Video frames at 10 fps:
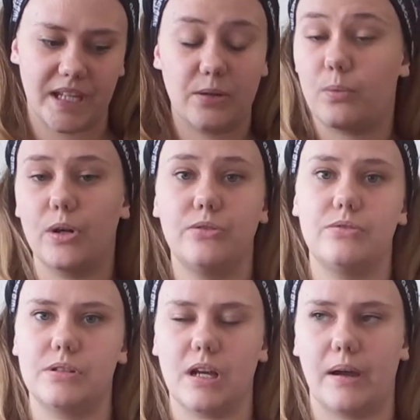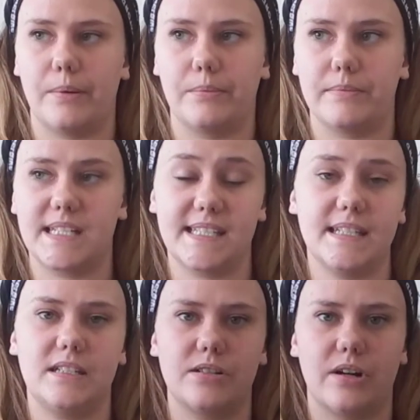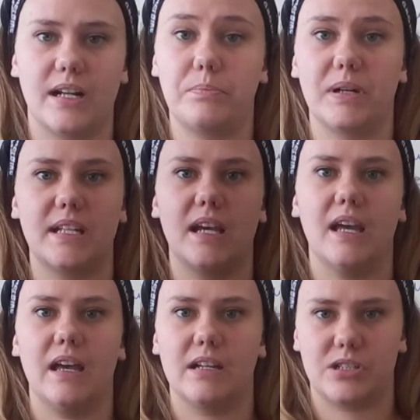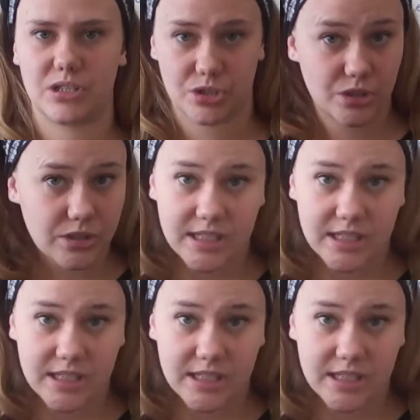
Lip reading: it won't disintegrate, but just to